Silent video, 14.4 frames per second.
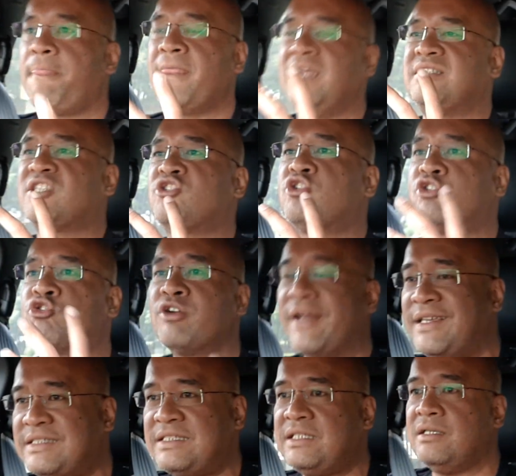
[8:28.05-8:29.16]
It's
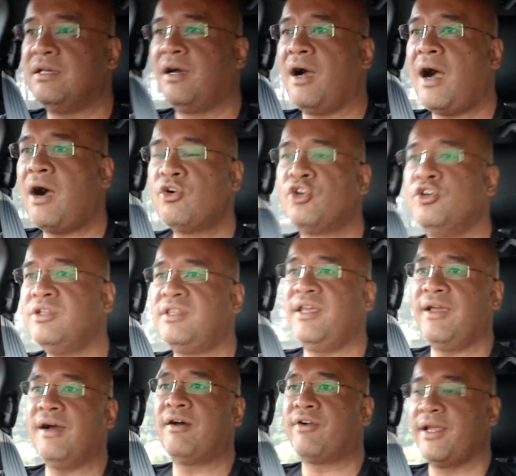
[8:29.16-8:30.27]
crazy how good
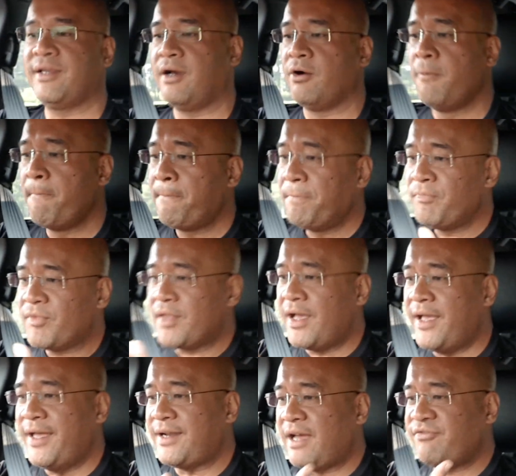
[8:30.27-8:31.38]
they are right now.
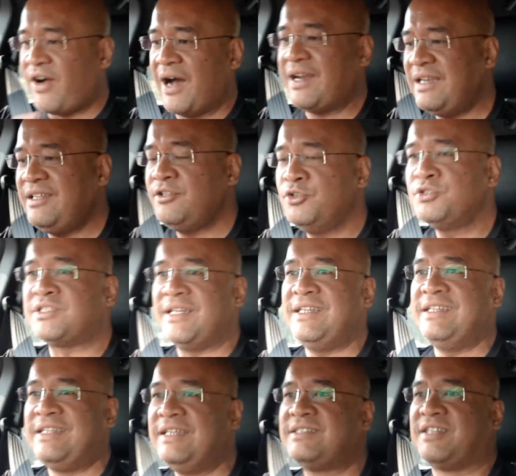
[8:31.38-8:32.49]
And I've hardly used
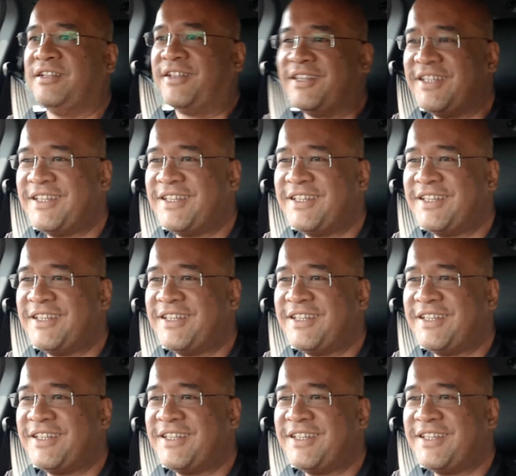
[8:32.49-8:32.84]
any diesel.